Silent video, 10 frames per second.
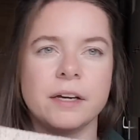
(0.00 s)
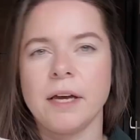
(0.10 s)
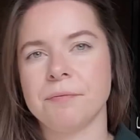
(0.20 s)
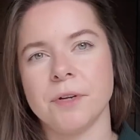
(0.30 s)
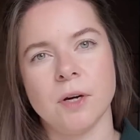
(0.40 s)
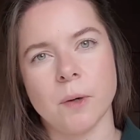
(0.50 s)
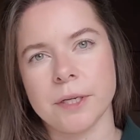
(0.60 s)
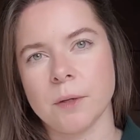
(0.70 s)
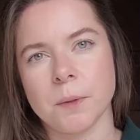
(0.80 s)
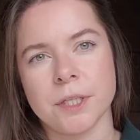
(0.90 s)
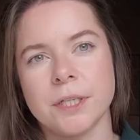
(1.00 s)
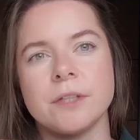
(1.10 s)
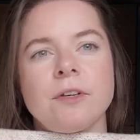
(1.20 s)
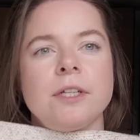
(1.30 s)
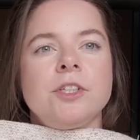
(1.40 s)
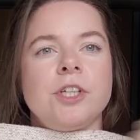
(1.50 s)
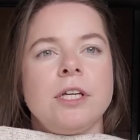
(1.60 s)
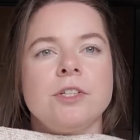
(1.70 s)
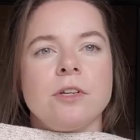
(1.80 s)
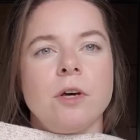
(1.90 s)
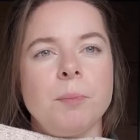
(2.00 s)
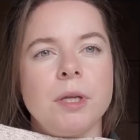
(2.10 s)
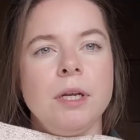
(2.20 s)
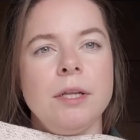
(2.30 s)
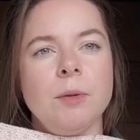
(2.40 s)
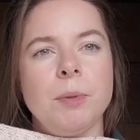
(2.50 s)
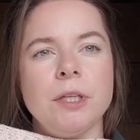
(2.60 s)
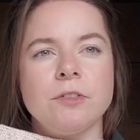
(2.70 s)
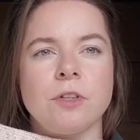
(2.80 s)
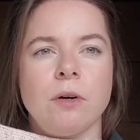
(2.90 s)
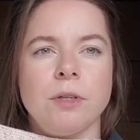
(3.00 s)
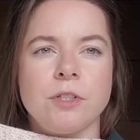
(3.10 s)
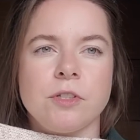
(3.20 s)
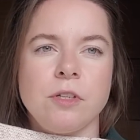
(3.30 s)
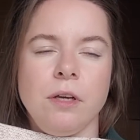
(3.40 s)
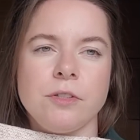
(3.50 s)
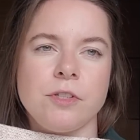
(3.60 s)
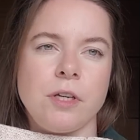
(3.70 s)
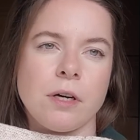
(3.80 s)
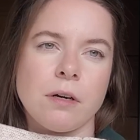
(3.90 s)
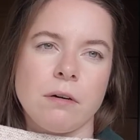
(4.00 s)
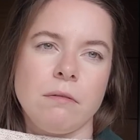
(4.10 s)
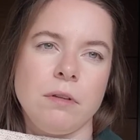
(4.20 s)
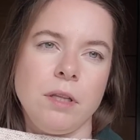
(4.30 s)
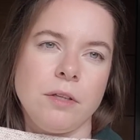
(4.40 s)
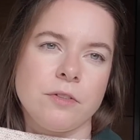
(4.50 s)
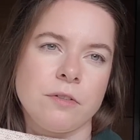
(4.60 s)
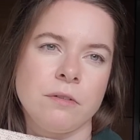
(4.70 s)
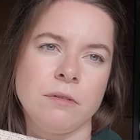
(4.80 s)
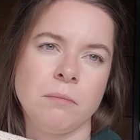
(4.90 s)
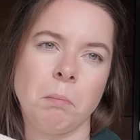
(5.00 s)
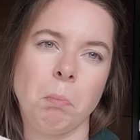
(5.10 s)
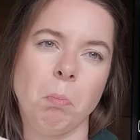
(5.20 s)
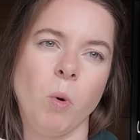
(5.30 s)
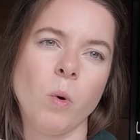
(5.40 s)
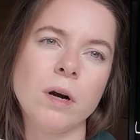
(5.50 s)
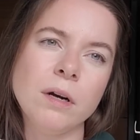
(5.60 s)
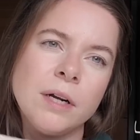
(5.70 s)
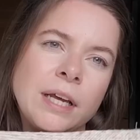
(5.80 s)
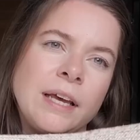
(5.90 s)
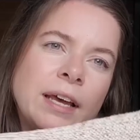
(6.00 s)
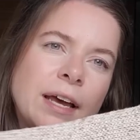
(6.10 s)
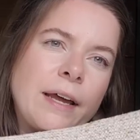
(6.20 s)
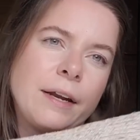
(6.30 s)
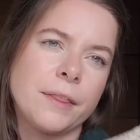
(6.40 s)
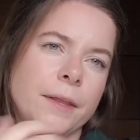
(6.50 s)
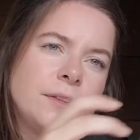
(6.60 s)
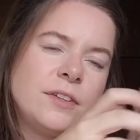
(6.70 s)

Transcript: have no idea what I did. I changed it up a little bit, so it slants here a lot more. And I